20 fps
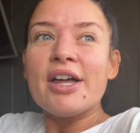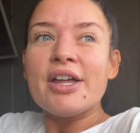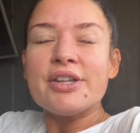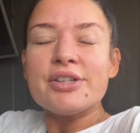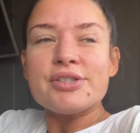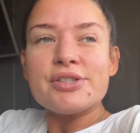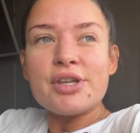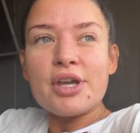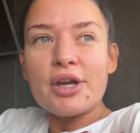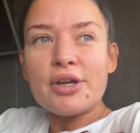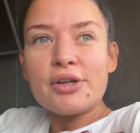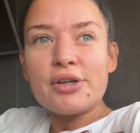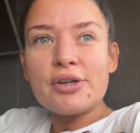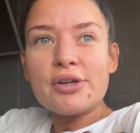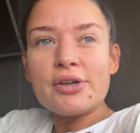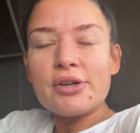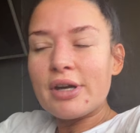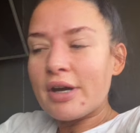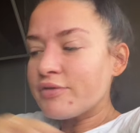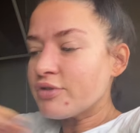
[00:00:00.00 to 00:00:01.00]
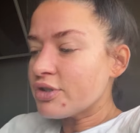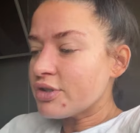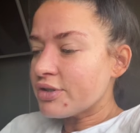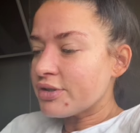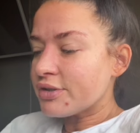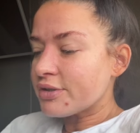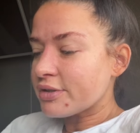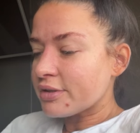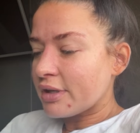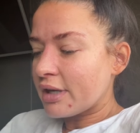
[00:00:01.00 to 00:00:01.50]
So I've
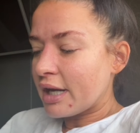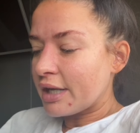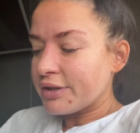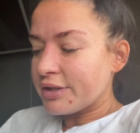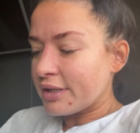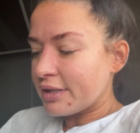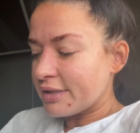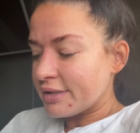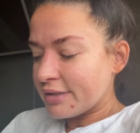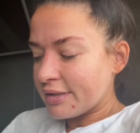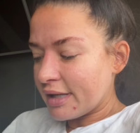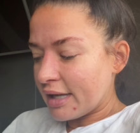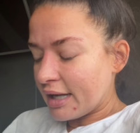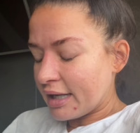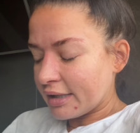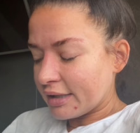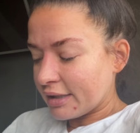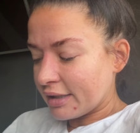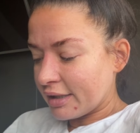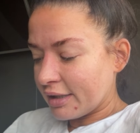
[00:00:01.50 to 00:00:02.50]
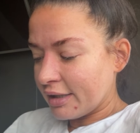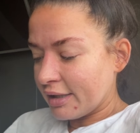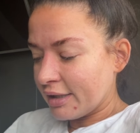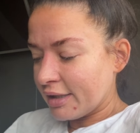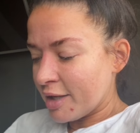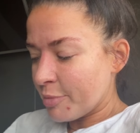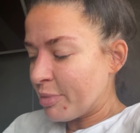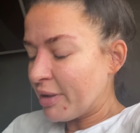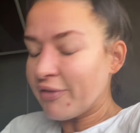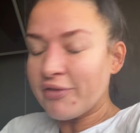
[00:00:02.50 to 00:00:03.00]
just had this like
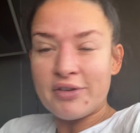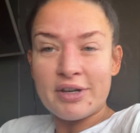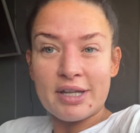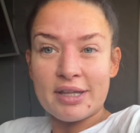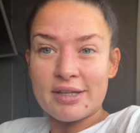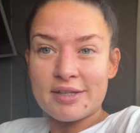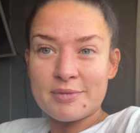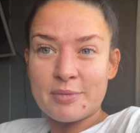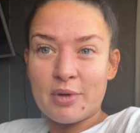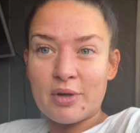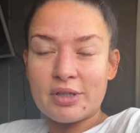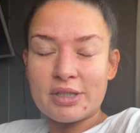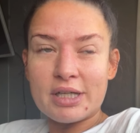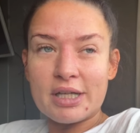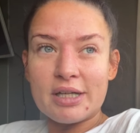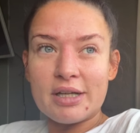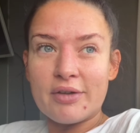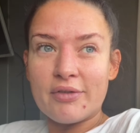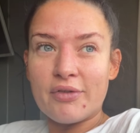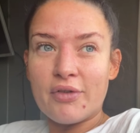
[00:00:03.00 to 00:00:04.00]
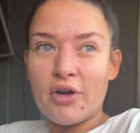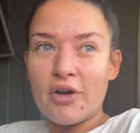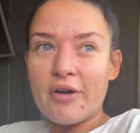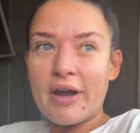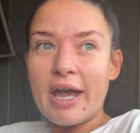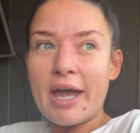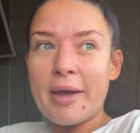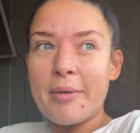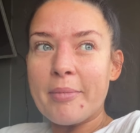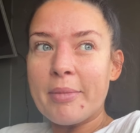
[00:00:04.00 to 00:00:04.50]
epiphany this morning at four A
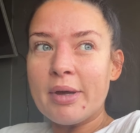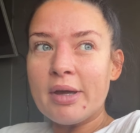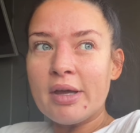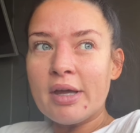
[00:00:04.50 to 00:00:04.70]
M